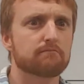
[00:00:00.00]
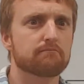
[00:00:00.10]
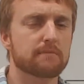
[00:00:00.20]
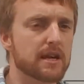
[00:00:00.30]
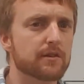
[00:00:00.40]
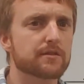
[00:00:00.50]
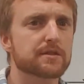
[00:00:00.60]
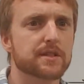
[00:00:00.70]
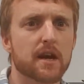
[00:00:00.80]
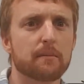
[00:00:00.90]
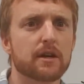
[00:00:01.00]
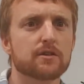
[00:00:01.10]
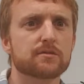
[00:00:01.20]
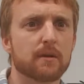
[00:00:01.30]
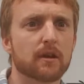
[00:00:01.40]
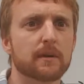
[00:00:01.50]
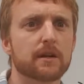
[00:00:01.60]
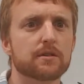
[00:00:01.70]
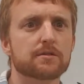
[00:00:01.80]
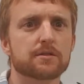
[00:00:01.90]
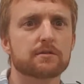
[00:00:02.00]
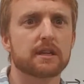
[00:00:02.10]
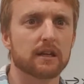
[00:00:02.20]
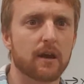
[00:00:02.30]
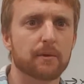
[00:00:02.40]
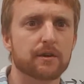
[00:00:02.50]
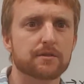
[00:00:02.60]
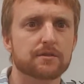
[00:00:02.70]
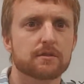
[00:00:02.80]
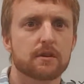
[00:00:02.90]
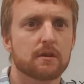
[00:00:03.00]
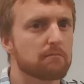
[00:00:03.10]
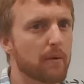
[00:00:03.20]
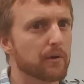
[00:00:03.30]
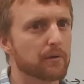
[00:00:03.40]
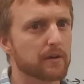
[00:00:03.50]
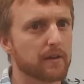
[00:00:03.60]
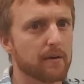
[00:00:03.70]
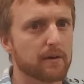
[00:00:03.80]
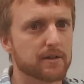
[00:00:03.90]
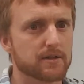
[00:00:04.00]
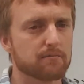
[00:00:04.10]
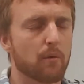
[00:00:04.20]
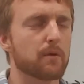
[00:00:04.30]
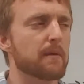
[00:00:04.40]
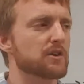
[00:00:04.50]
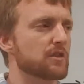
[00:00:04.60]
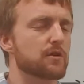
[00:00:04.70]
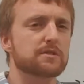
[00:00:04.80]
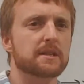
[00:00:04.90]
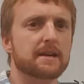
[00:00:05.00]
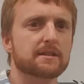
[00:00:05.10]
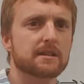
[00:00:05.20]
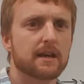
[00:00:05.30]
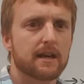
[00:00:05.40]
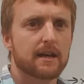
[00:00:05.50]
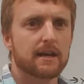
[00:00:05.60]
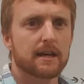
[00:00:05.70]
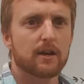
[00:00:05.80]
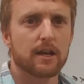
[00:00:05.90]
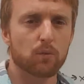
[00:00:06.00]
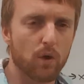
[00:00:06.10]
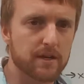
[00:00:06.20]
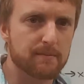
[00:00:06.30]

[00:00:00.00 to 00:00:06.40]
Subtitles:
Meters, centimeters, millimeters, kilometers. Probably don't hear that much. But we measure those things in one